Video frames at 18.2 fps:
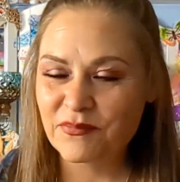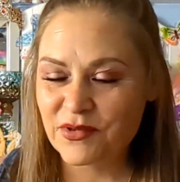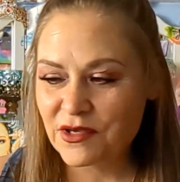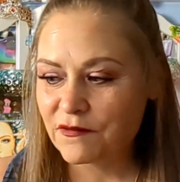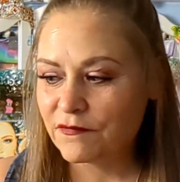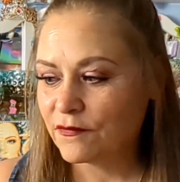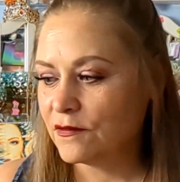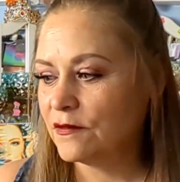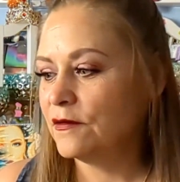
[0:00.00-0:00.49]

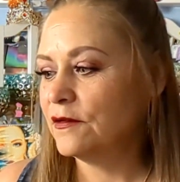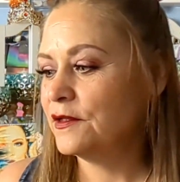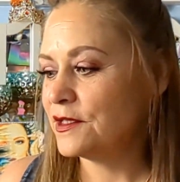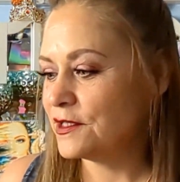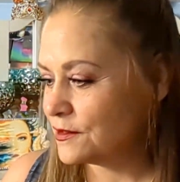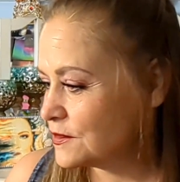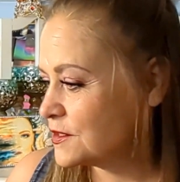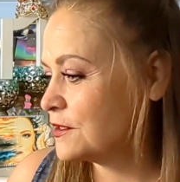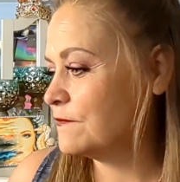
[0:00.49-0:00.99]
beautiful
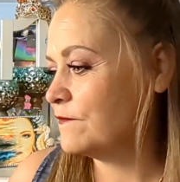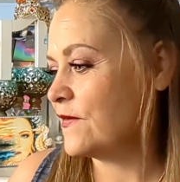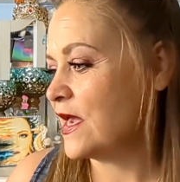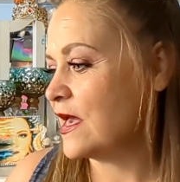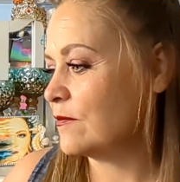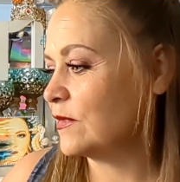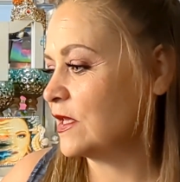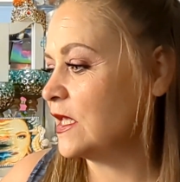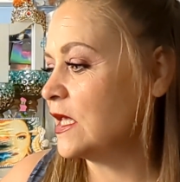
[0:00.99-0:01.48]
YouTube
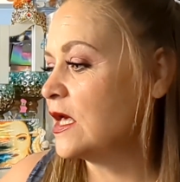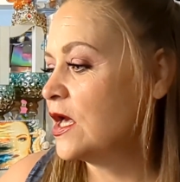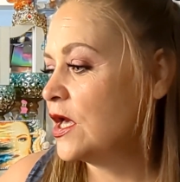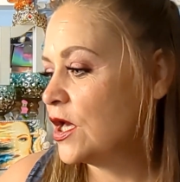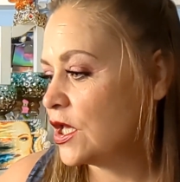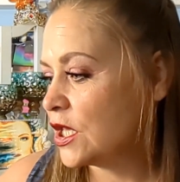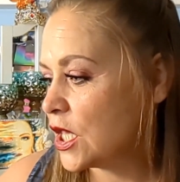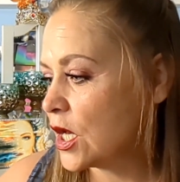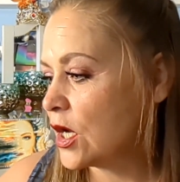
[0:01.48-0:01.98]
family.
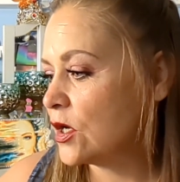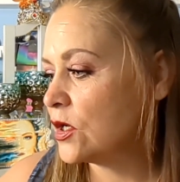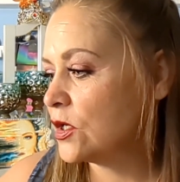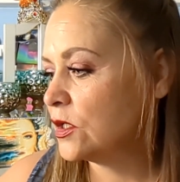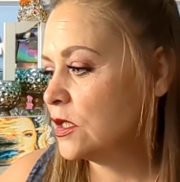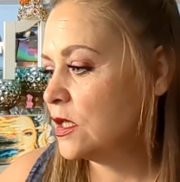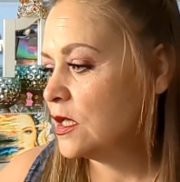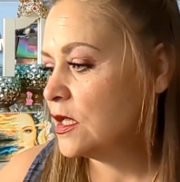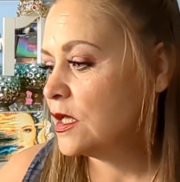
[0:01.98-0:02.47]

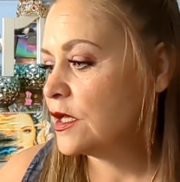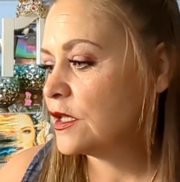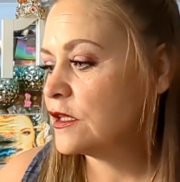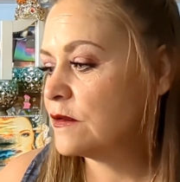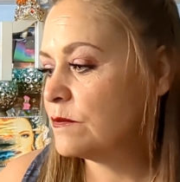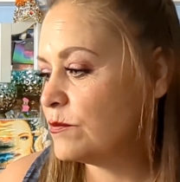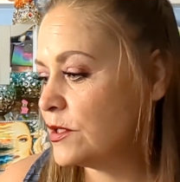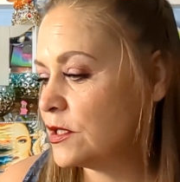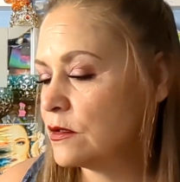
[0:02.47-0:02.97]
Y'all,
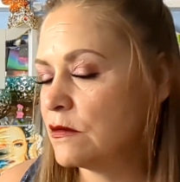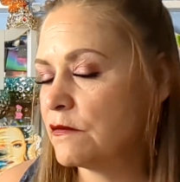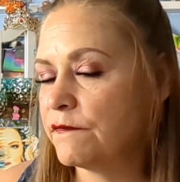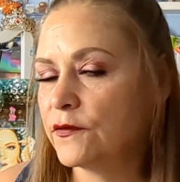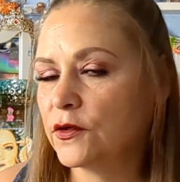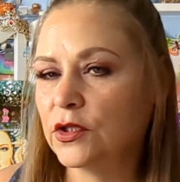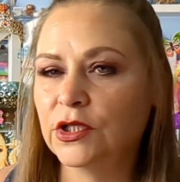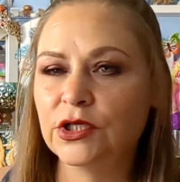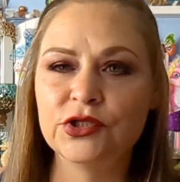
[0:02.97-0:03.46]
the
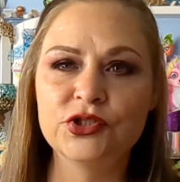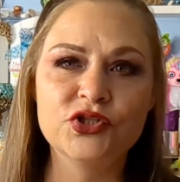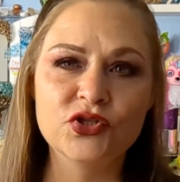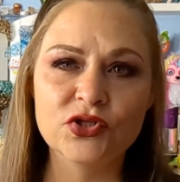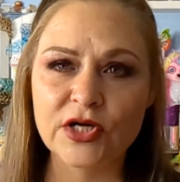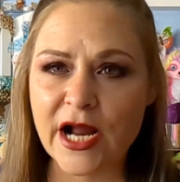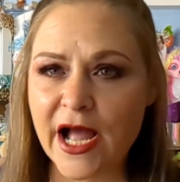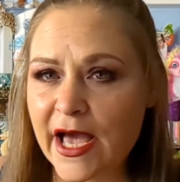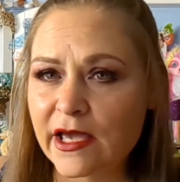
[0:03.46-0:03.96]
beautiful
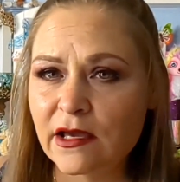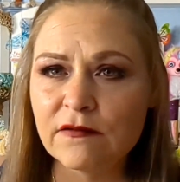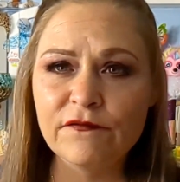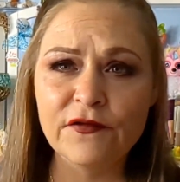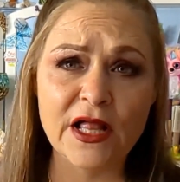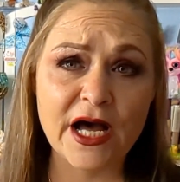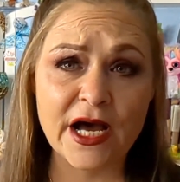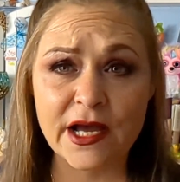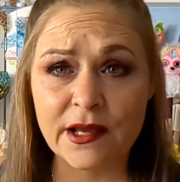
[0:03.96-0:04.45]

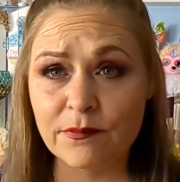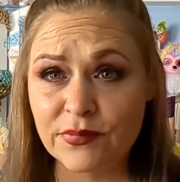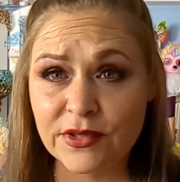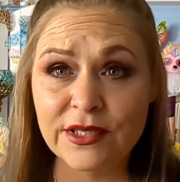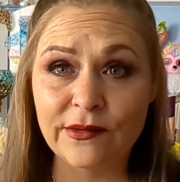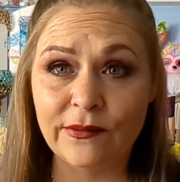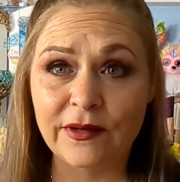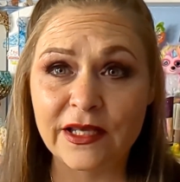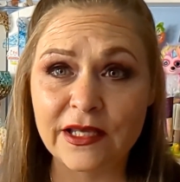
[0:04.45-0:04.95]
dragonfly
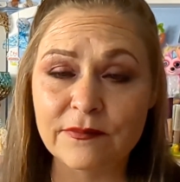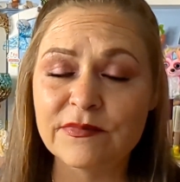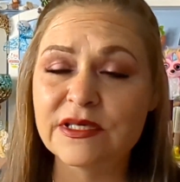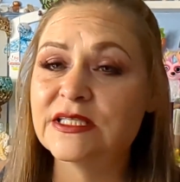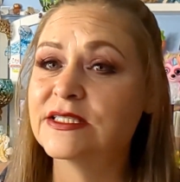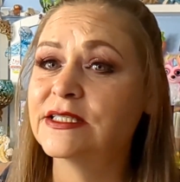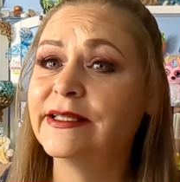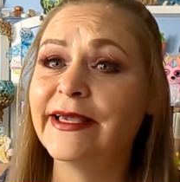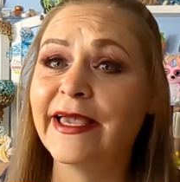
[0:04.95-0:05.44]
beauty,
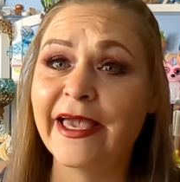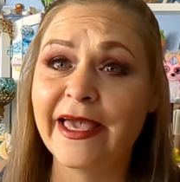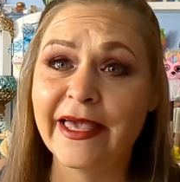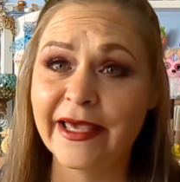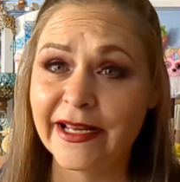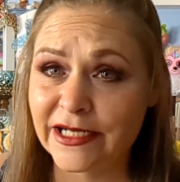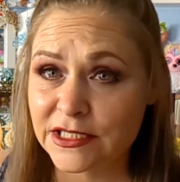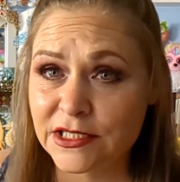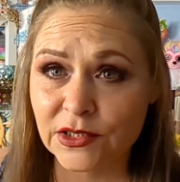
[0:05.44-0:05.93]
Miss
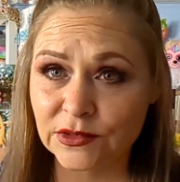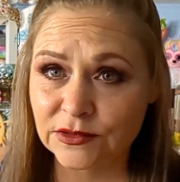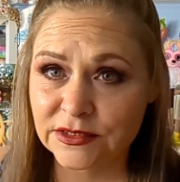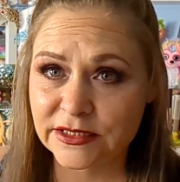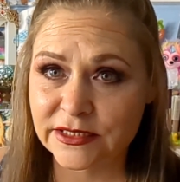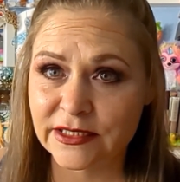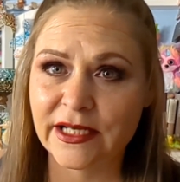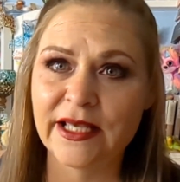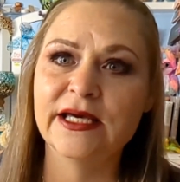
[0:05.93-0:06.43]
Leanna
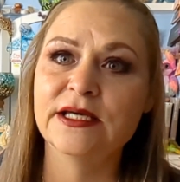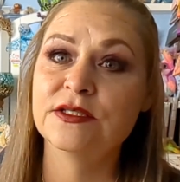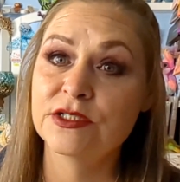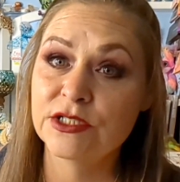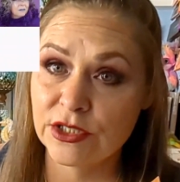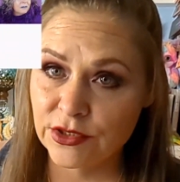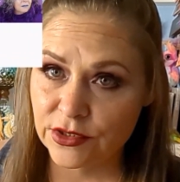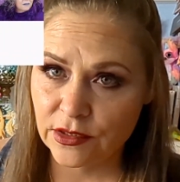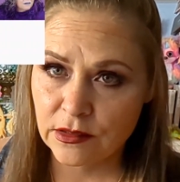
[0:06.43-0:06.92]
Dalton, has
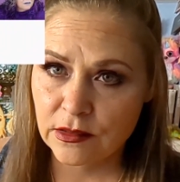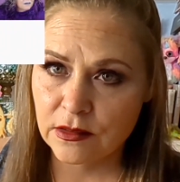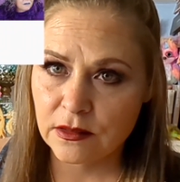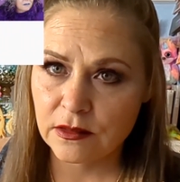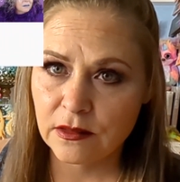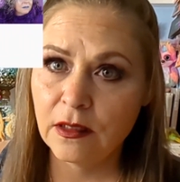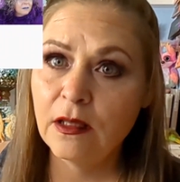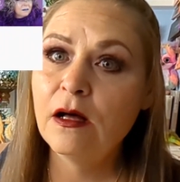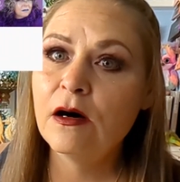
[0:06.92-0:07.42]
turned your
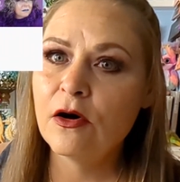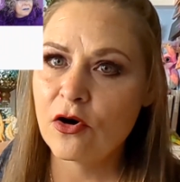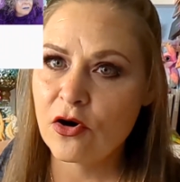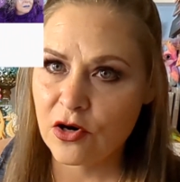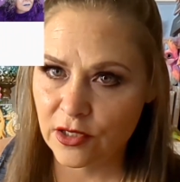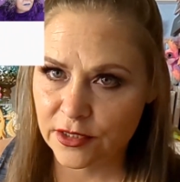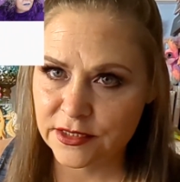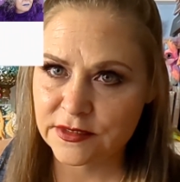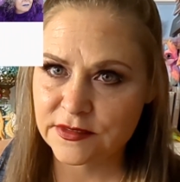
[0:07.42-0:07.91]
girl
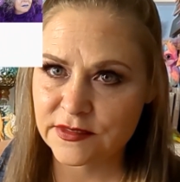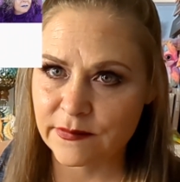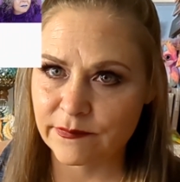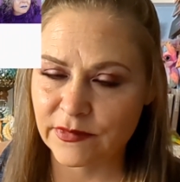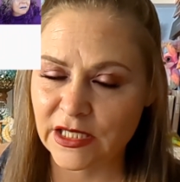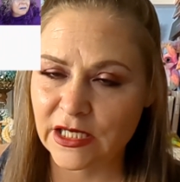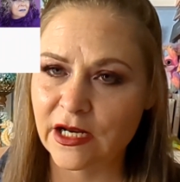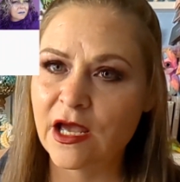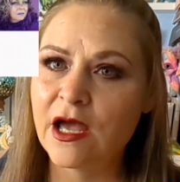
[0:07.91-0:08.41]
onto
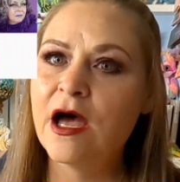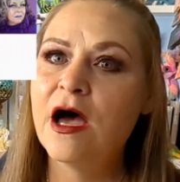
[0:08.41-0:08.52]
something.